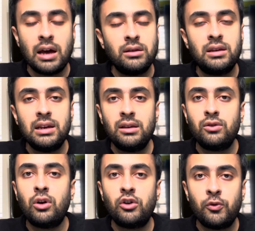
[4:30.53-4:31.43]
And
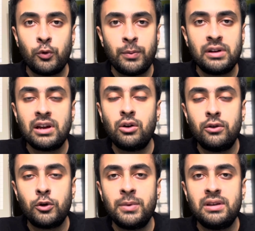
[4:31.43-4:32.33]
these sort of movements
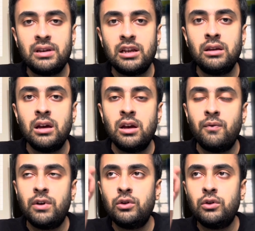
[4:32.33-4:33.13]
can also be seen